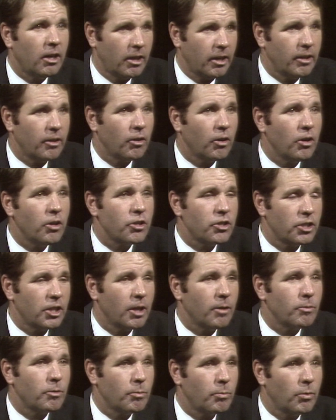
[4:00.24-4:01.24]
and urge
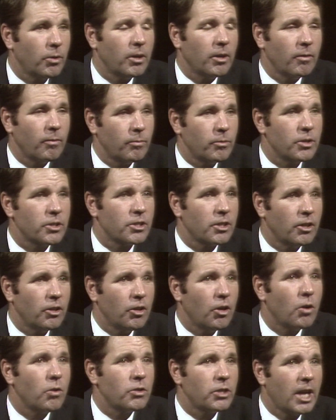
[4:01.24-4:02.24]
them to put a, just a
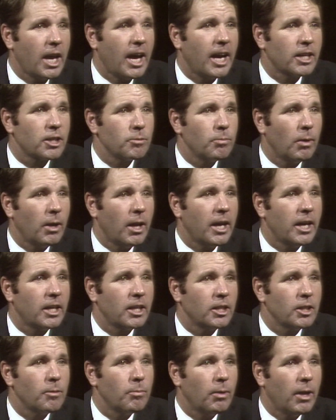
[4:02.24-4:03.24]
no-tax plank
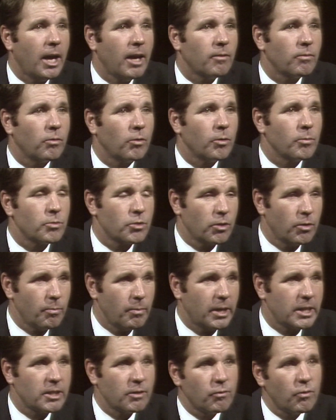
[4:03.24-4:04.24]
in the platform. So it
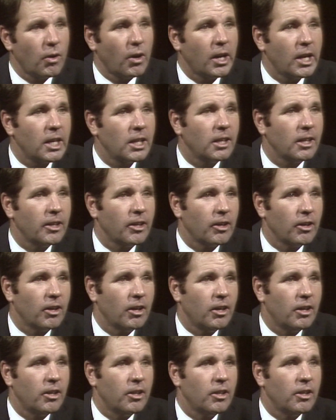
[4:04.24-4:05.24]
makes it very clear.
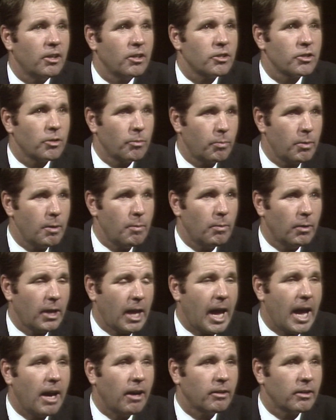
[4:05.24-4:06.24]
So people
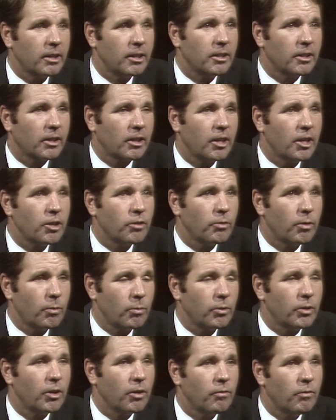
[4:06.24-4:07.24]
out in the country,
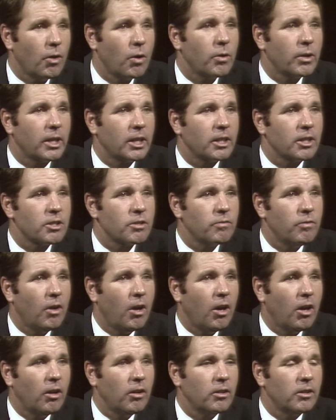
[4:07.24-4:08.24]
when they're voting this
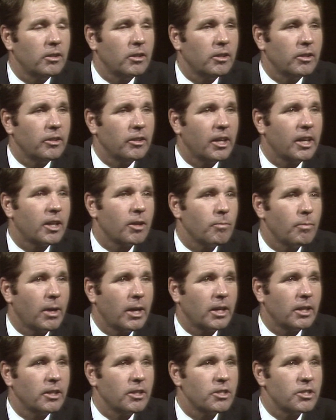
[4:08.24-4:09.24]
fall, they can
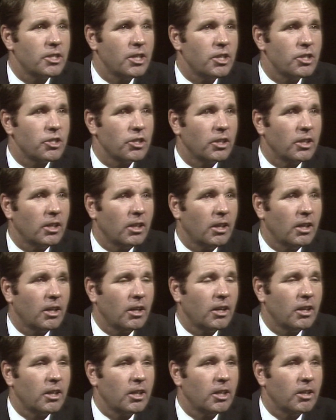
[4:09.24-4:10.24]
make a decision.
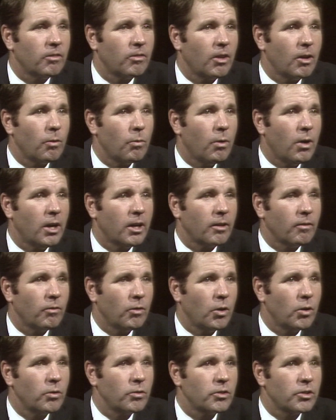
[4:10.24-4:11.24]
If they want to
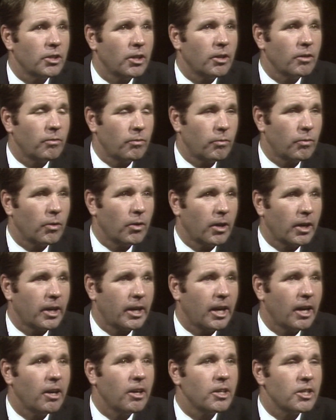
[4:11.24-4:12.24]
vote uh, for a
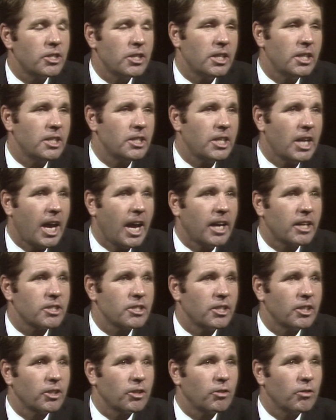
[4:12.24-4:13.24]
guaranteed tax
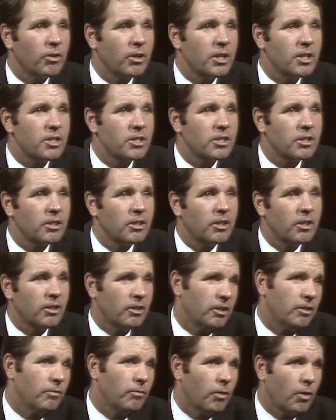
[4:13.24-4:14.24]
increase,
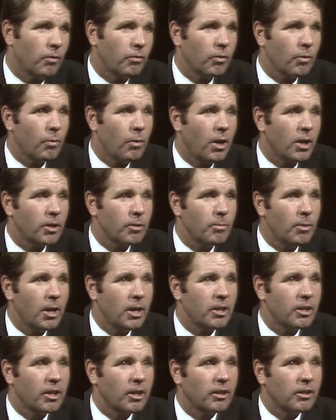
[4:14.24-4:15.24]
then vote for Walter
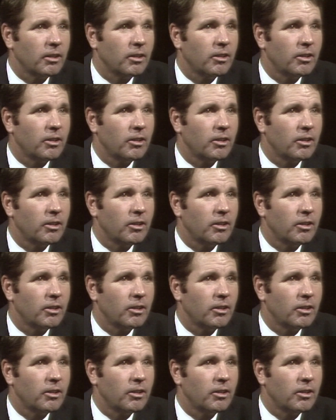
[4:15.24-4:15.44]
Mondale.